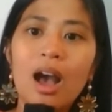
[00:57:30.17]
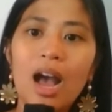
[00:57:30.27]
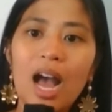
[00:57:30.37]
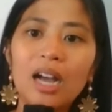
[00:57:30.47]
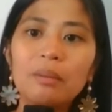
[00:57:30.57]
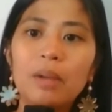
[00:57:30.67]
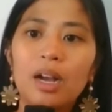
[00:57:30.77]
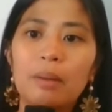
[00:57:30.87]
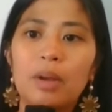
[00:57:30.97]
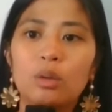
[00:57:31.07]
Ang
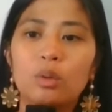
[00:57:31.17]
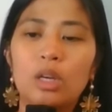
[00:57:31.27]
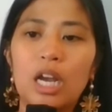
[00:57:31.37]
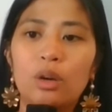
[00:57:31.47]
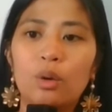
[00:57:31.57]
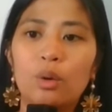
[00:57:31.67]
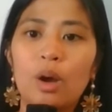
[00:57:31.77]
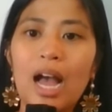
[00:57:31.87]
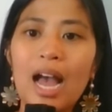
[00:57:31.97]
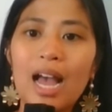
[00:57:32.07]
mga magulang
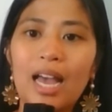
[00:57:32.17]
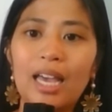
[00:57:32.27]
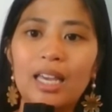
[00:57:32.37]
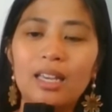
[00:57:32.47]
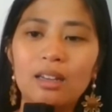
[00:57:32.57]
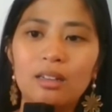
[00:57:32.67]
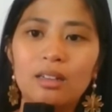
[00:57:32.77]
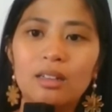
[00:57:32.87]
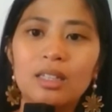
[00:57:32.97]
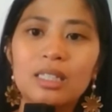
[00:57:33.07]
ko ay
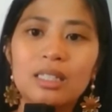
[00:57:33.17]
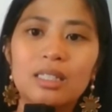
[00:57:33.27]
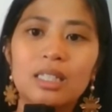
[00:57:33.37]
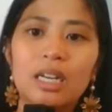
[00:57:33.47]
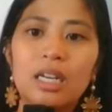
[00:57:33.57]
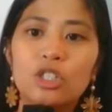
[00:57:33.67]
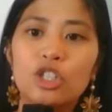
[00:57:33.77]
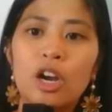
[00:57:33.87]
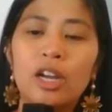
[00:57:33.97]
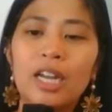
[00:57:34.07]
sina
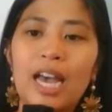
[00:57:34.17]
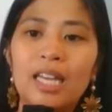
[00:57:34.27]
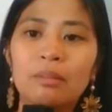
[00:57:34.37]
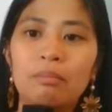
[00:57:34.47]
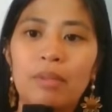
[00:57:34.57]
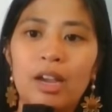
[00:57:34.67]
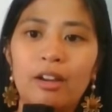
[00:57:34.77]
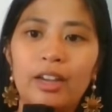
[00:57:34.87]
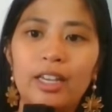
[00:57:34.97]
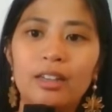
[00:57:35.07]
John at
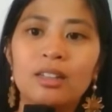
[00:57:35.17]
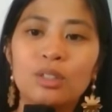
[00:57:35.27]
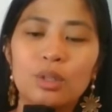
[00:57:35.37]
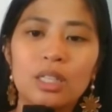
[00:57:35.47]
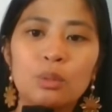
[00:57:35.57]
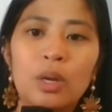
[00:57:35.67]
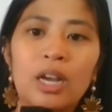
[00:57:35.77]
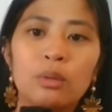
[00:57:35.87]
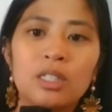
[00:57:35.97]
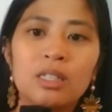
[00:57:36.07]
Mary. So that's what
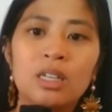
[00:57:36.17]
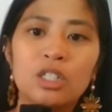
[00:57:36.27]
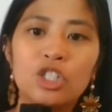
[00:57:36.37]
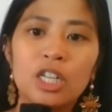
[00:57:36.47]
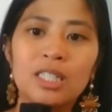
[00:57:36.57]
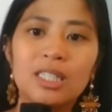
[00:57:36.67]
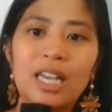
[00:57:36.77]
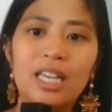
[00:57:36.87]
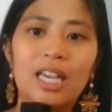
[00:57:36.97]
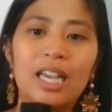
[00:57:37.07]
I was just
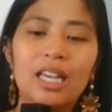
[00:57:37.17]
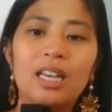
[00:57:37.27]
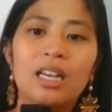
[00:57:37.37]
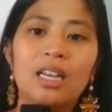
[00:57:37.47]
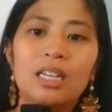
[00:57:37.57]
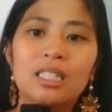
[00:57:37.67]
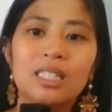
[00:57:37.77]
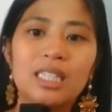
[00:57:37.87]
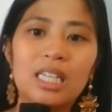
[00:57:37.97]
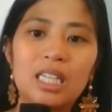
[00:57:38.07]
saying.
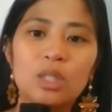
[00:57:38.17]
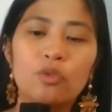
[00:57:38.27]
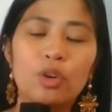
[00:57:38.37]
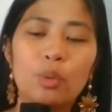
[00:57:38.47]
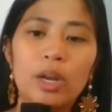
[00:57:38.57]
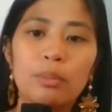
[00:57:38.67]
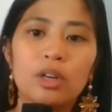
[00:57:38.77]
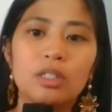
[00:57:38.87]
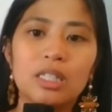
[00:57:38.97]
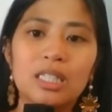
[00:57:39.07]
Si is for one
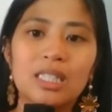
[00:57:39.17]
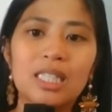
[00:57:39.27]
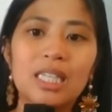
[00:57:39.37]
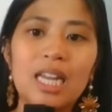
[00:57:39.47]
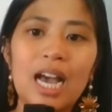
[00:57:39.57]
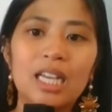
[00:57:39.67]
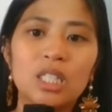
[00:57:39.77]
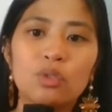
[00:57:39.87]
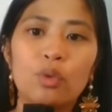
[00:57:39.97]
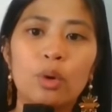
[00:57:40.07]
person, sina
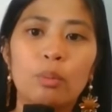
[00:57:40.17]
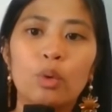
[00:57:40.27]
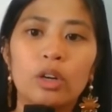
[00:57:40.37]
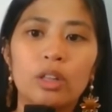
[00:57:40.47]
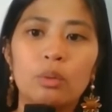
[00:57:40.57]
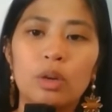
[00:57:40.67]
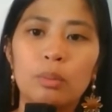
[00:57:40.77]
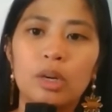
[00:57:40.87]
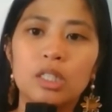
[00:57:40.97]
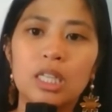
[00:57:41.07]
is for more than one
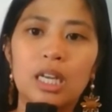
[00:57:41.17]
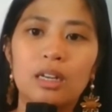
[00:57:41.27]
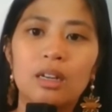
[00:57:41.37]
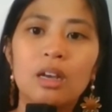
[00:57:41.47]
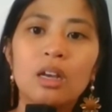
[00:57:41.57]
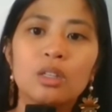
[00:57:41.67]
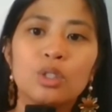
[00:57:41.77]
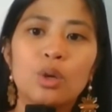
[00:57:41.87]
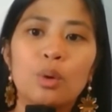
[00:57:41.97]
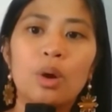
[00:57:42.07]
person.
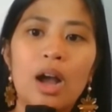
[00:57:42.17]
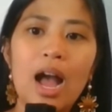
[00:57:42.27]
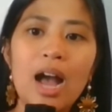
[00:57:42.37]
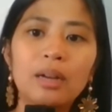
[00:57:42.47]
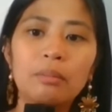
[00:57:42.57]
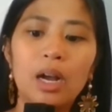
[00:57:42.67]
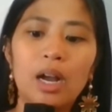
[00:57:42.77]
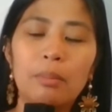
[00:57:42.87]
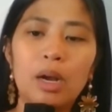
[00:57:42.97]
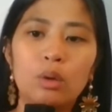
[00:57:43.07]
So, ang
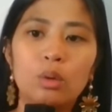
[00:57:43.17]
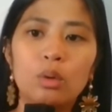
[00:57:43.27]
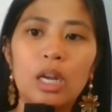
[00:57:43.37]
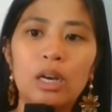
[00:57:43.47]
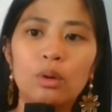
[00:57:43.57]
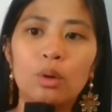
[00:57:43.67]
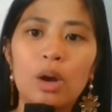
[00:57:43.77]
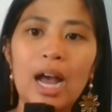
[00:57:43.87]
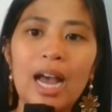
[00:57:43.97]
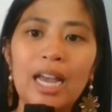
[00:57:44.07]
mga magulang
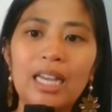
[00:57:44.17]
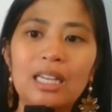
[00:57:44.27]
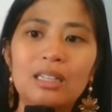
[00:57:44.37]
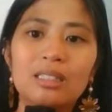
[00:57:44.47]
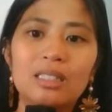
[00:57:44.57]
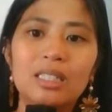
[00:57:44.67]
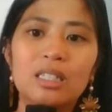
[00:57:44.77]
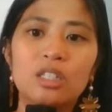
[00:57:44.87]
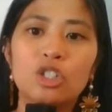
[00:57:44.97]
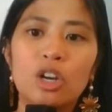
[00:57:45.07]
ko ay
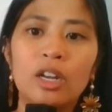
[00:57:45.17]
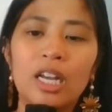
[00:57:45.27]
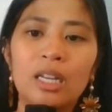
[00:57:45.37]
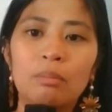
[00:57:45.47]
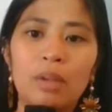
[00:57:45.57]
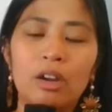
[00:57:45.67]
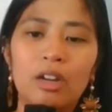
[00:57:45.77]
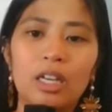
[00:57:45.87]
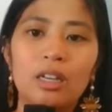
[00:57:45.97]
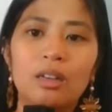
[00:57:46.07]
sina John at
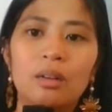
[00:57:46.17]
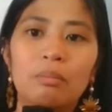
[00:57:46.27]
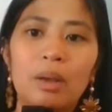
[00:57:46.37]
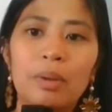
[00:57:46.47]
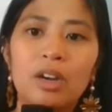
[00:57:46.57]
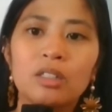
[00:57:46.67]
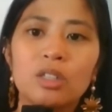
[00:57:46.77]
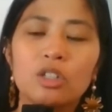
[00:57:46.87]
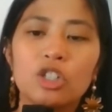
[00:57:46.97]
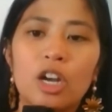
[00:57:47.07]
Mary. My parents
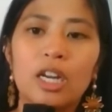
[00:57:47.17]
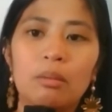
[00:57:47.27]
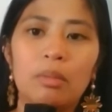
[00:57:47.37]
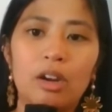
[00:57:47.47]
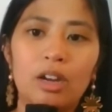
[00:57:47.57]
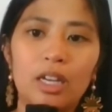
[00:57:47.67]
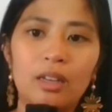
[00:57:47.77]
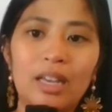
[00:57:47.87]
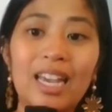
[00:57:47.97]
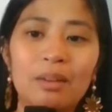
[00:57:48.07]
are John at
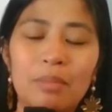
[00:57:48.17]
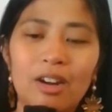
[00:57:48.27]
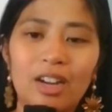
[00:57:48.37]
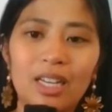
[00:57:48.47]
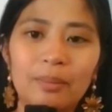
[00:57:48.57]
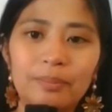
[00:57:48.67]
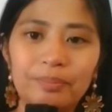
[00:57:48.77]
Mary and Mary.